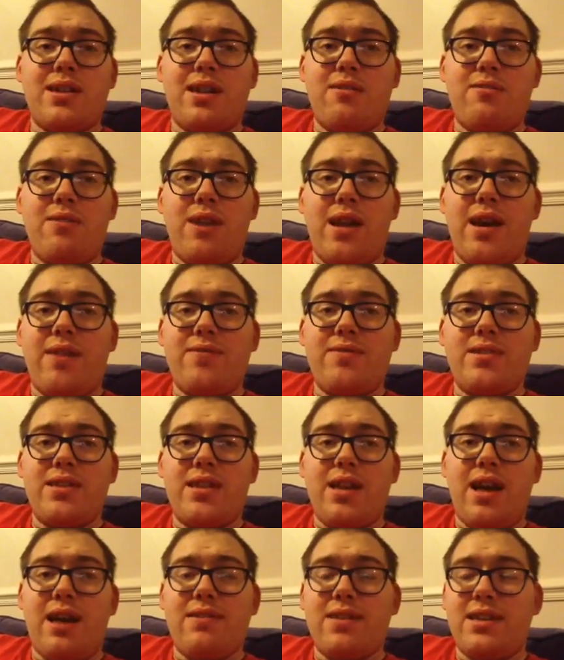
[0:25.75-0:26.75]
I have to
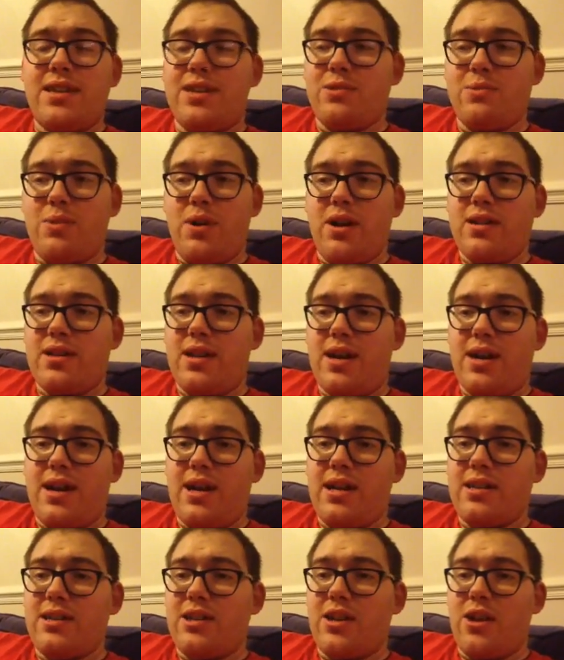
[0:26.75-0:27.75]
say, I think he's worked
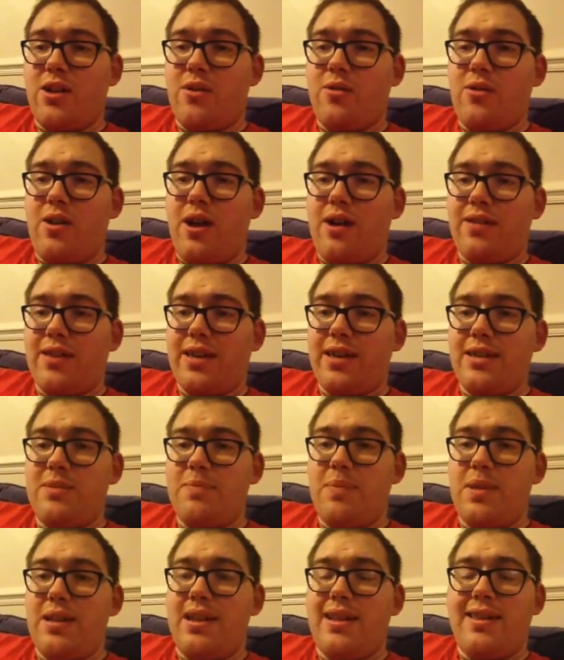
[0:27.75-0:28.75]
hard. I think it's
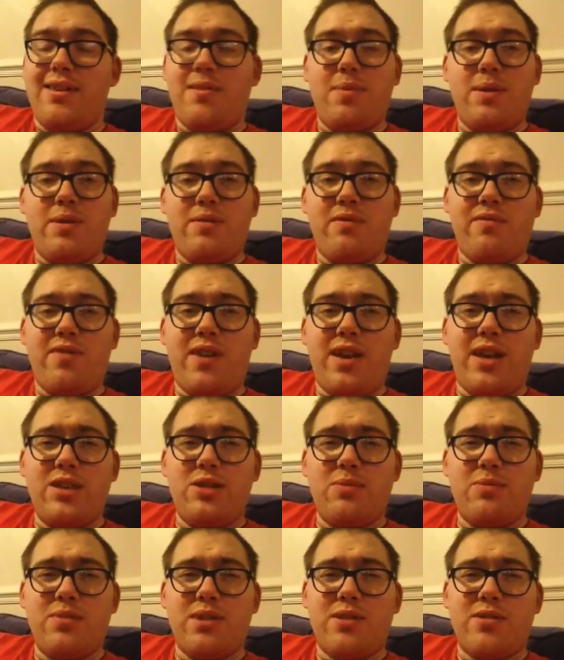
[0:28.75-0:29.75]
been a little bit unfair,
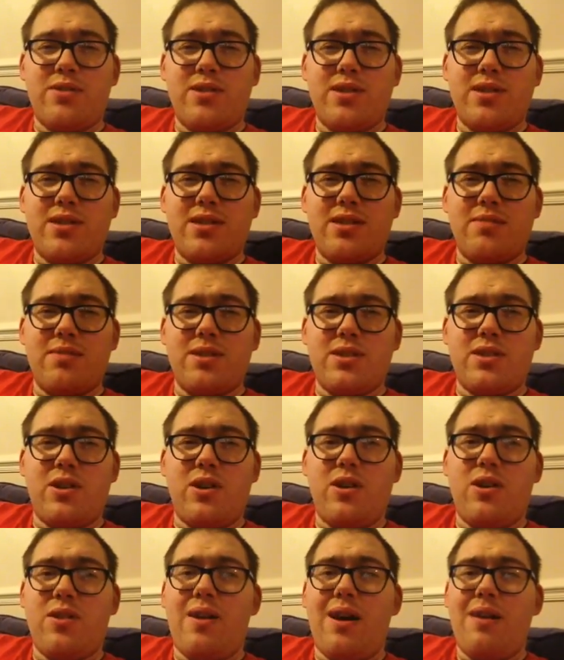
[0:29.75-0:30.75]
some of the criticism he's
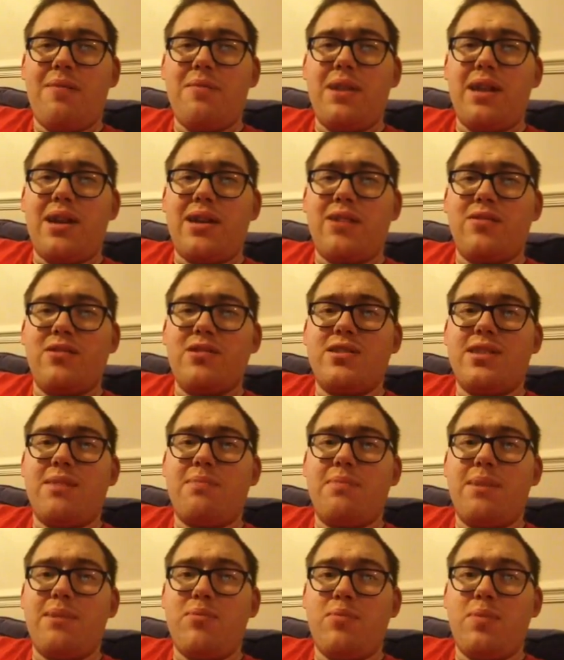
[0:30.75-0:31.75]
got. I mean, I can
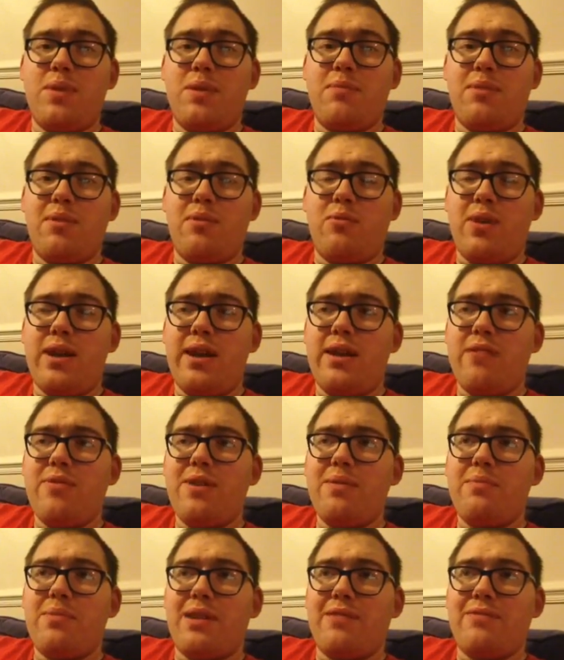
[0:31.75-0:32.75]
understand people being a bit
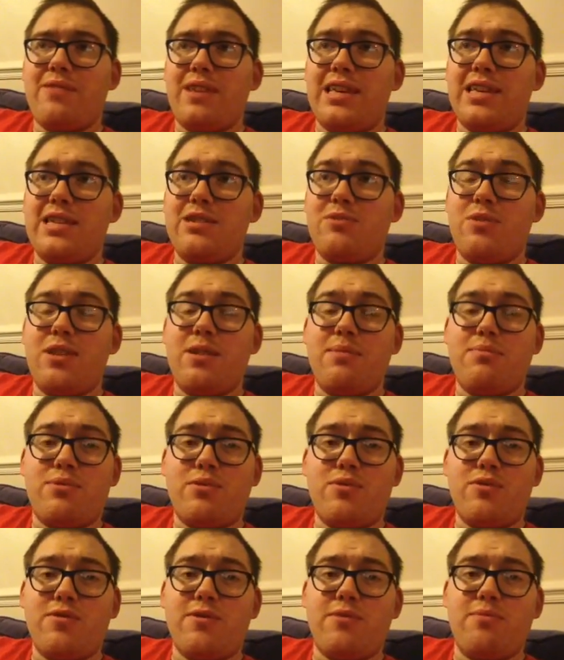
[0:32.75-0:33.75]
wary, but I think he's really
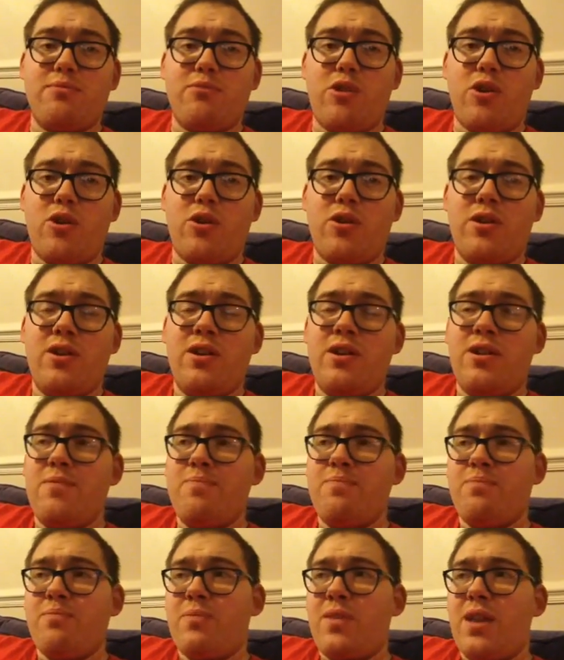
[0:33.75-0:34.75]
proved them wrong.
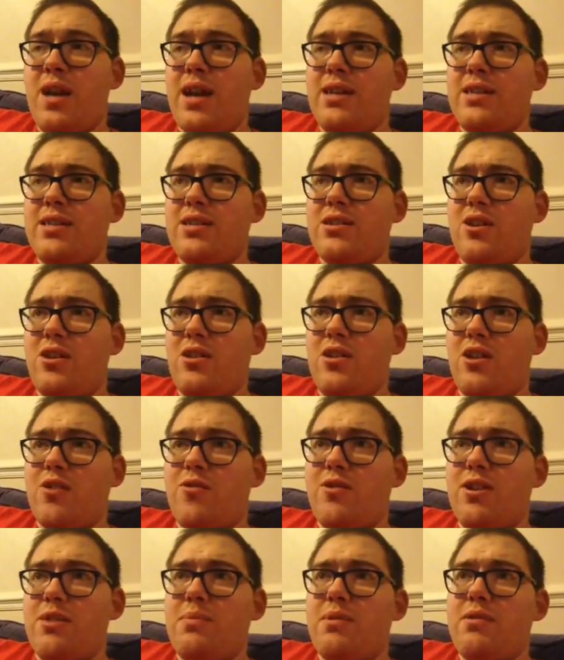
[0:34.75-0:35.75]
And he's got a lot of
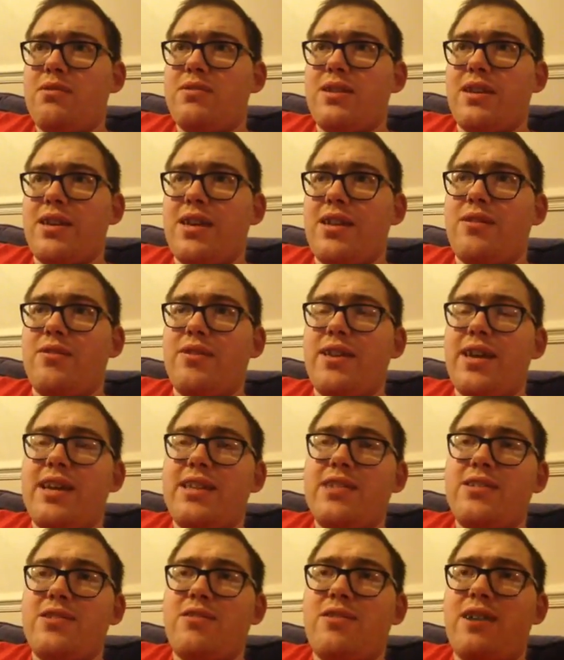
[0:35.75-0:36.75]
credibility.
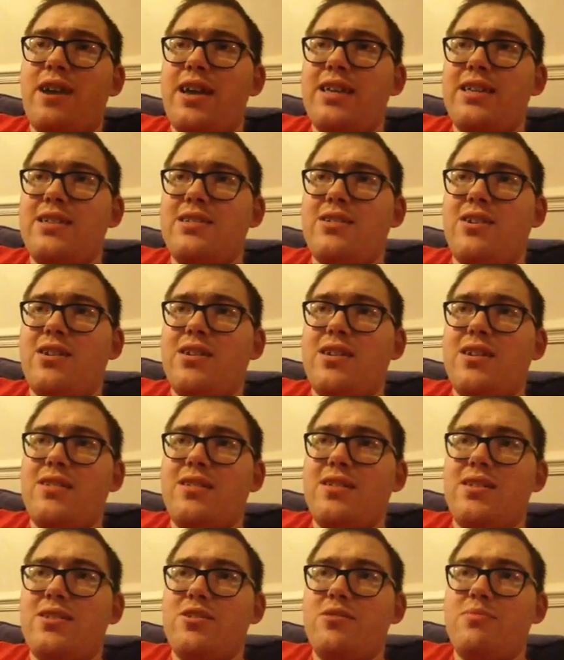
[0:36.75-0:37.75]
Yes, alright, he's not an
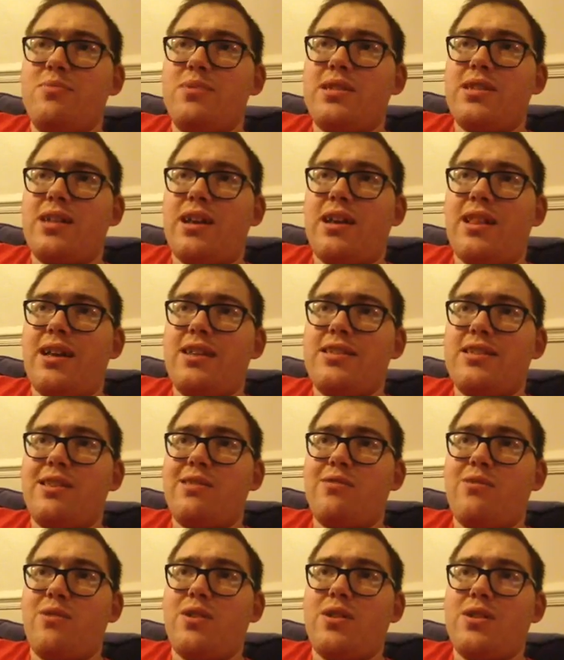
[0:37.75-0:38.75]
indie superstar like
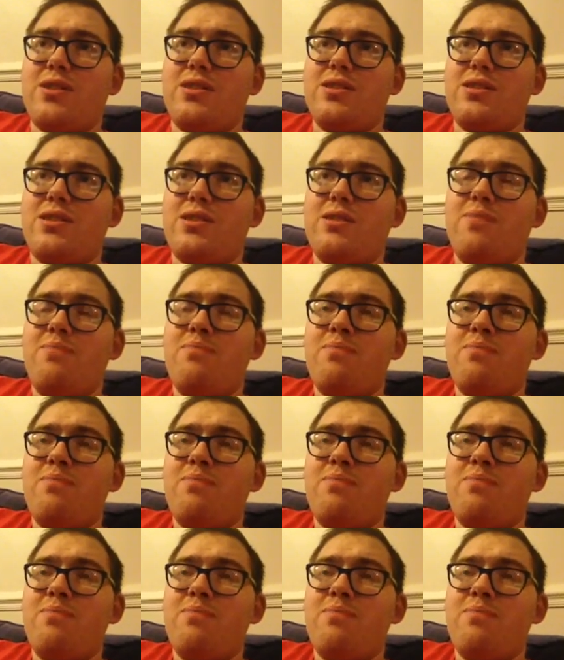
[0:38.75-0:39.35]
Seth Rollins.